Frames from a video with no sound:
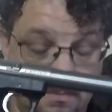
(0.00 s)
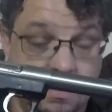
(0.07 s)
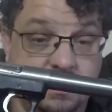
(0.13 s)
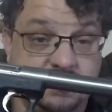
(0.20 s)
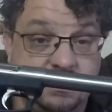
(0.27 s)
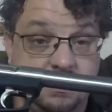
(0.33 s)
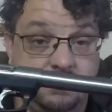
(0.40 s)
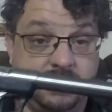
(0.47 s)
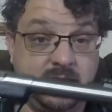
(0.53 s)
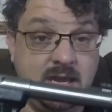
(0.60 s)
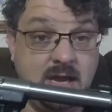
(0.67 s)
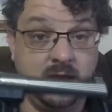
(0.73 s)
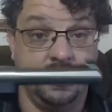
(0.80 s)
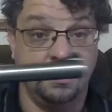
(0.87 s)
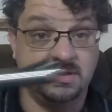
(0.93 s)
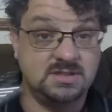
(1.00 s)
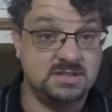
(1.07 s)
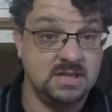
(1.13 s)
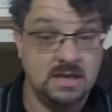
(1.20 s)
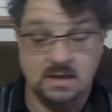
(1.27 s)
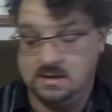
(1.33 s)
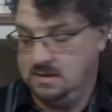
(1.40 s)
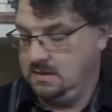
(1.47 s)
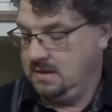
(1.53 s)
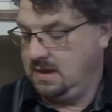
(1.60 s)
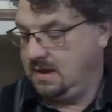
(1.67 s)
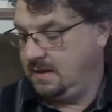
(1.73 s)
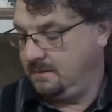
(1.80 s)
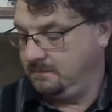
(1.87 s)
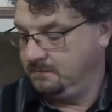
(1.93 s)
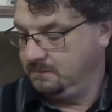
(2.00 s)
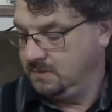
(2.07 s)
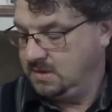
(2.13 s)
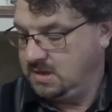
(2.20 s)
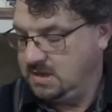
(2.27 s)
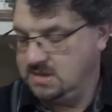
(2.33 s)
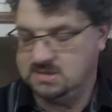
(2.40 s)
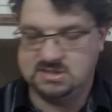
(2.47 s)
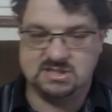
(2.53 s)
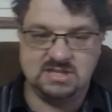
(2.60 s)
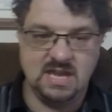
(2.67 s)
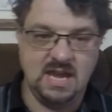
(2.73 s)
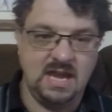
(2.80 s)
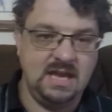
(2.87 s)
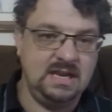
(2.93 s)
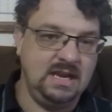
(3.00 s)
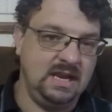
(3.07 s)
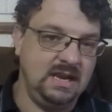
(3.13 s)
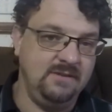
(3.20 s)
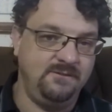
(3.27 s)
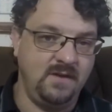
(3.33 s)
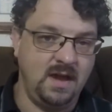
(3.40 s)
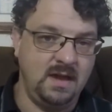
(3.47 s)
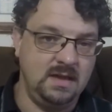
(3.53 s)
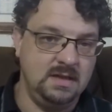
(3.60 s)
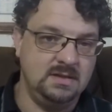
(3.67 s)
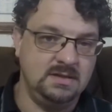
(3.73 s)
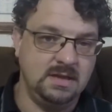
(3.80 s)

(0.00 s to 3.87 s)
but something else instead. And if I end